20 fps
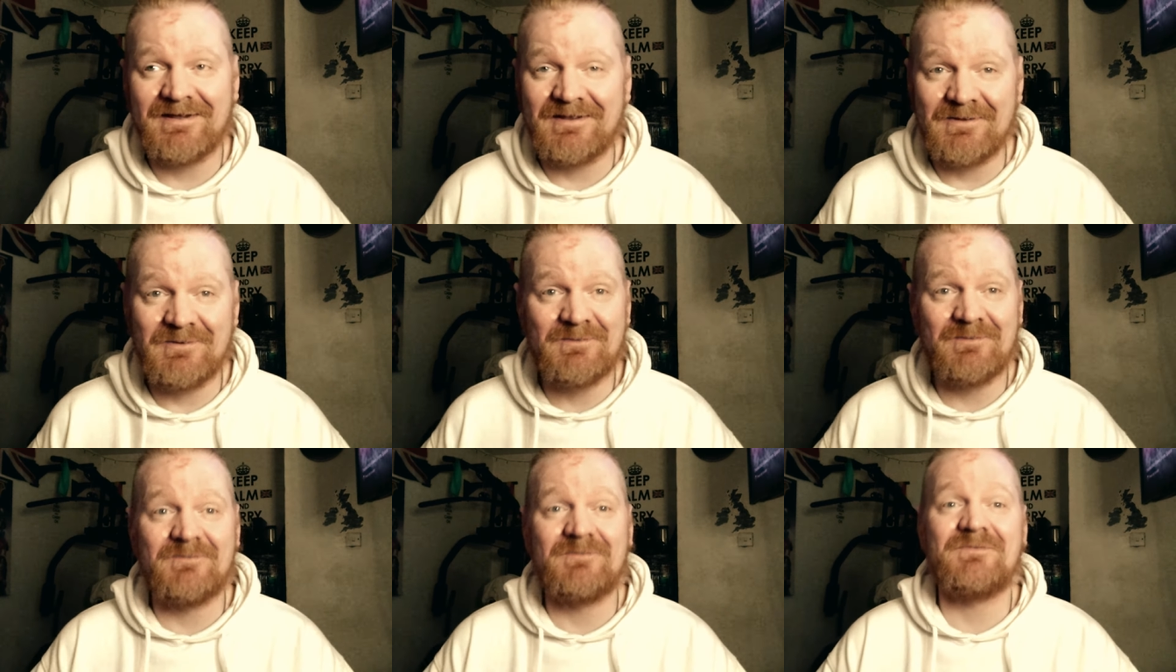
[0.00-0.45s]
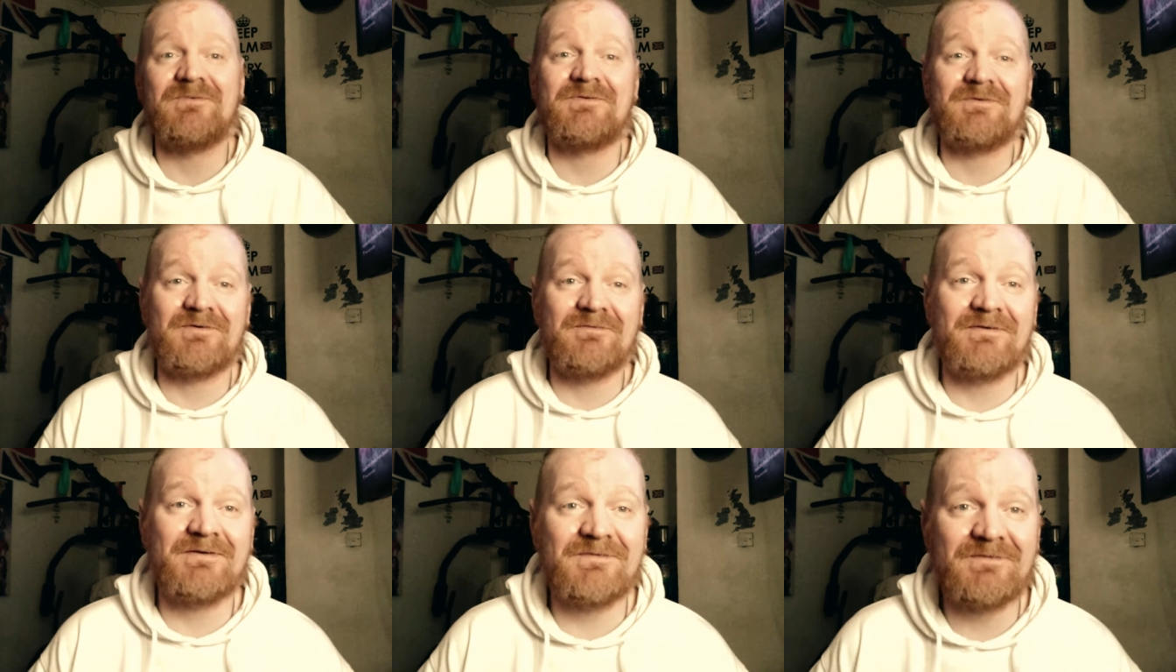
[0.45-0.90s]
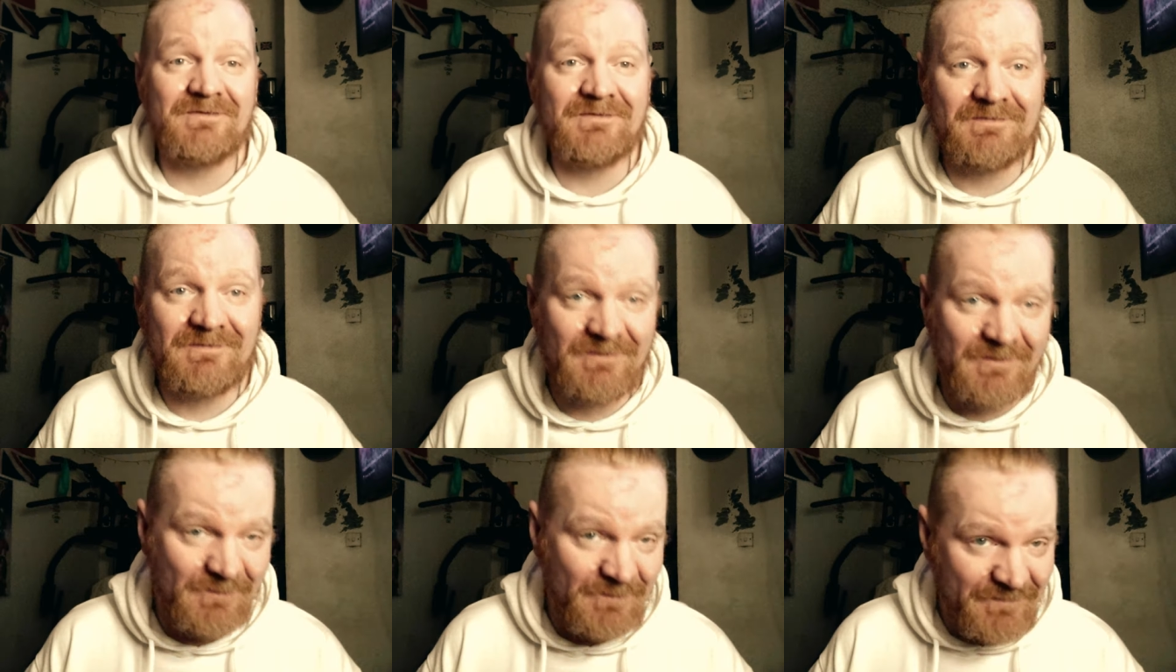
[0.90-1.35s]
now, Sylvester
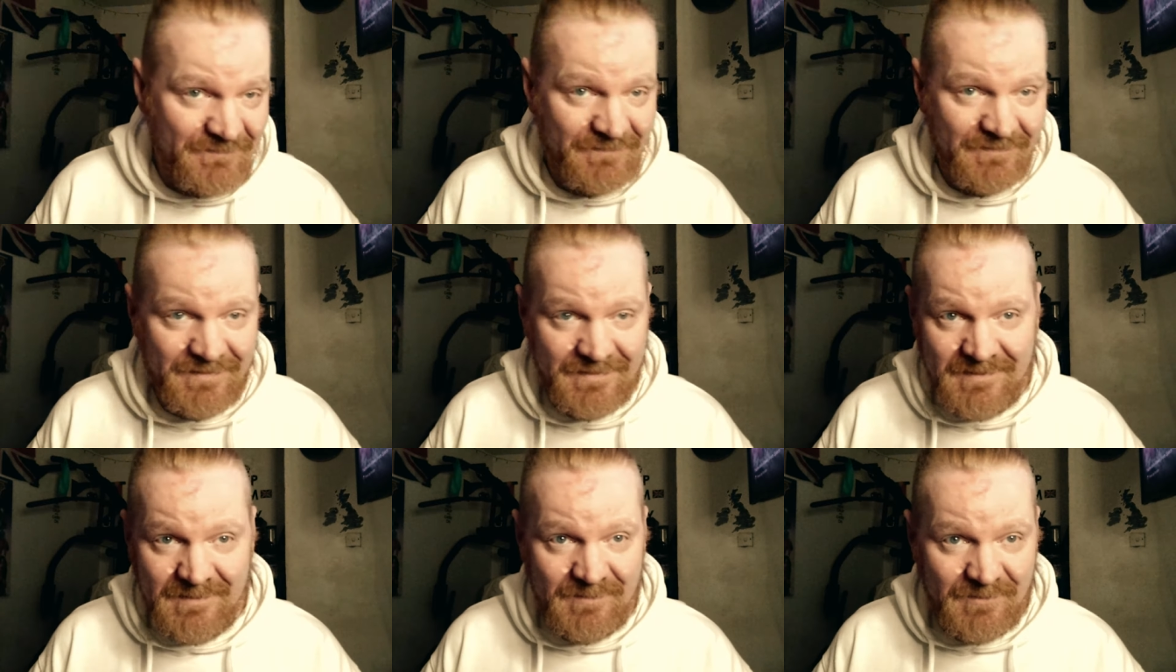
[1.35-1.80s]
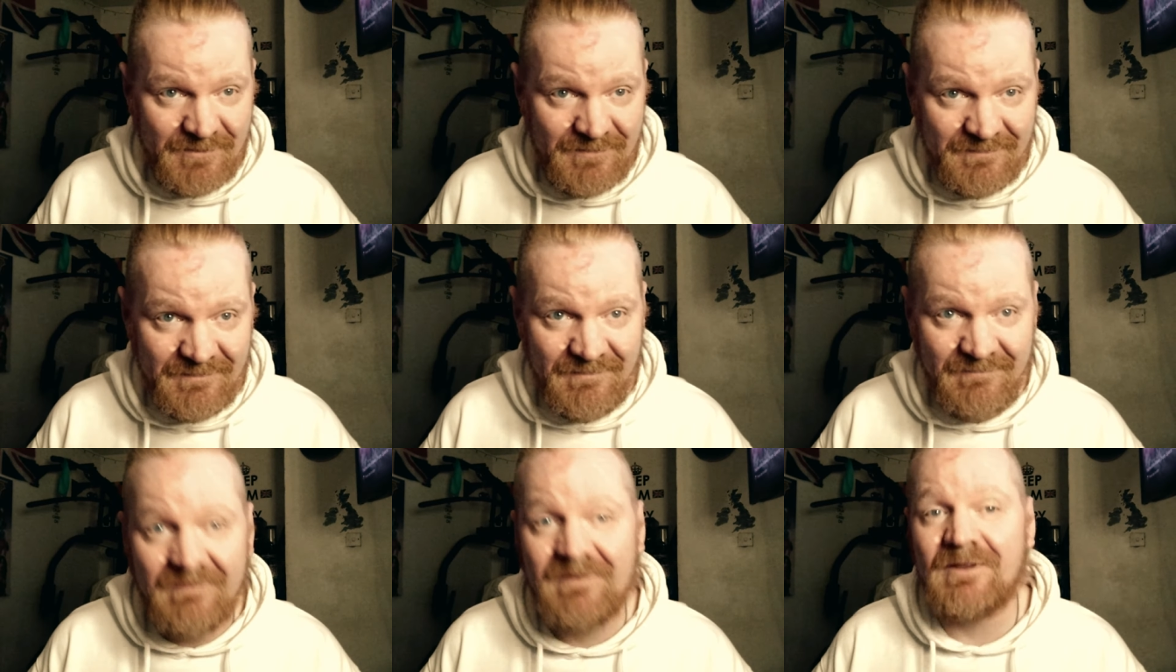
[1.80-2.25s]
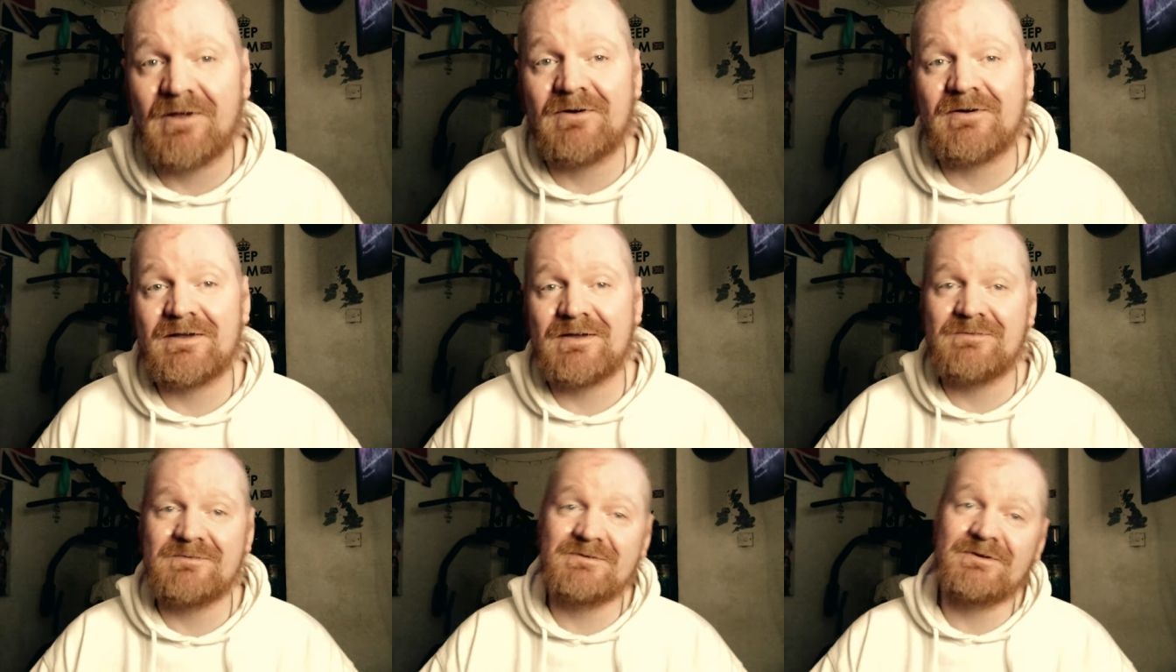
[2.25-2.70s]
Stallone wasn't in the movie for
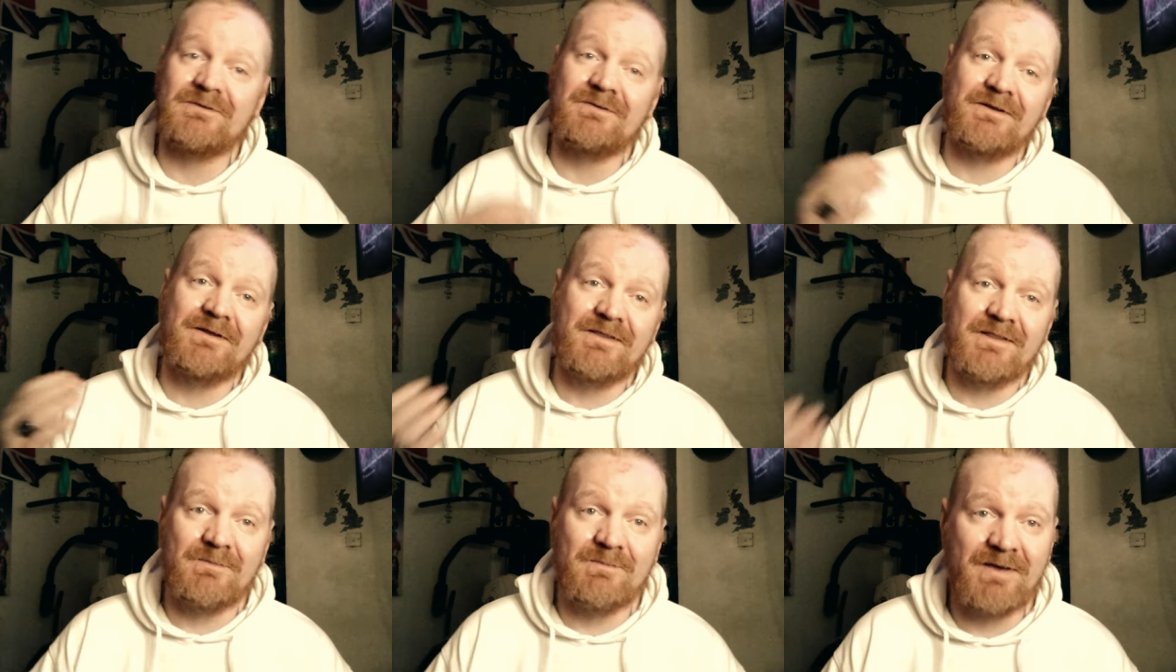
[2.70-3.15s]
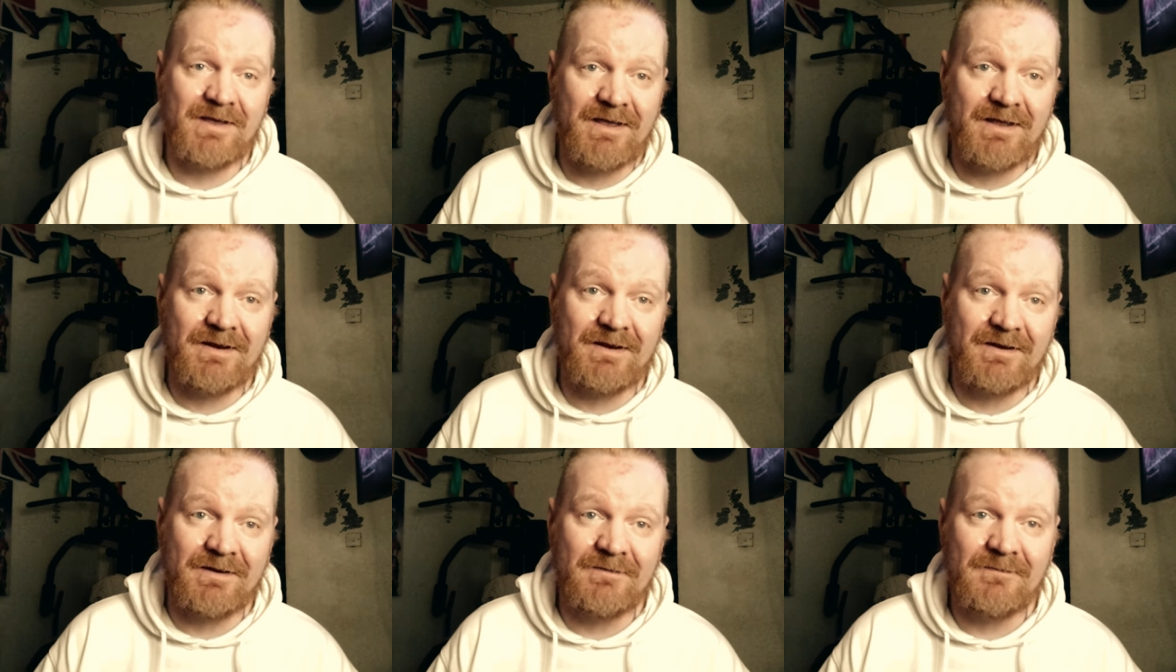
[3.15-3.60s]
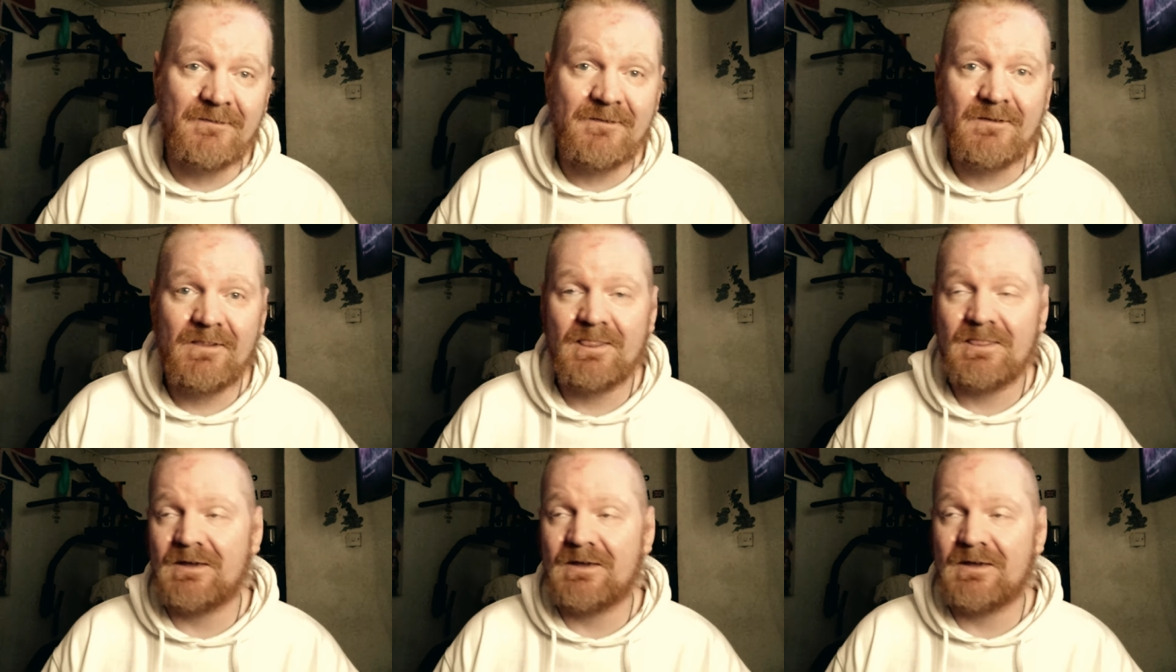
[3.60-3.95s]
long, he was only in the beginning.